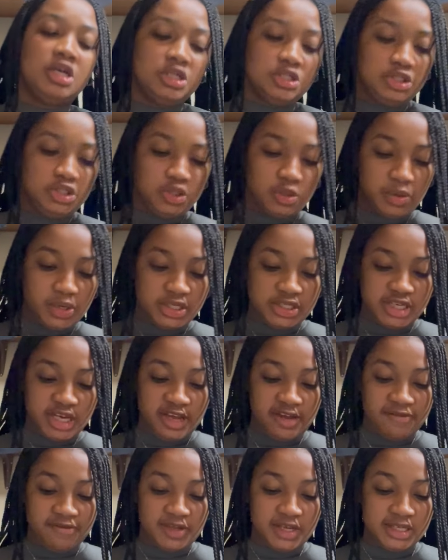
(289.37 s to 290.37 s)
To
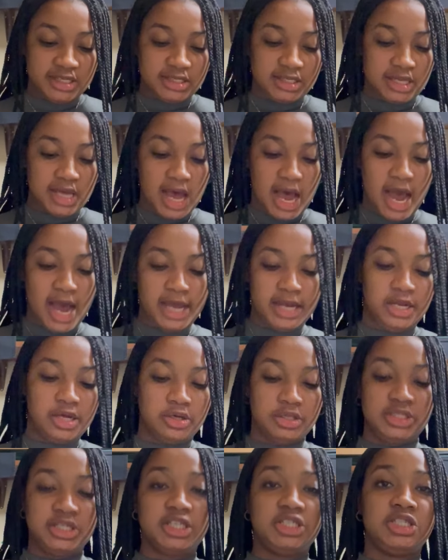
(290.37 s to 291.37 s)
achieve this
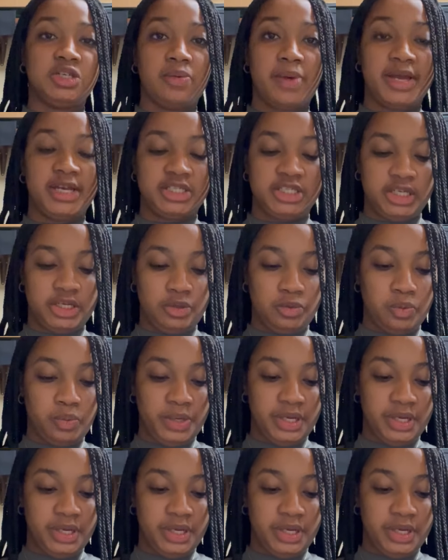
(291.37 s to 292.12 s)
ideal situation,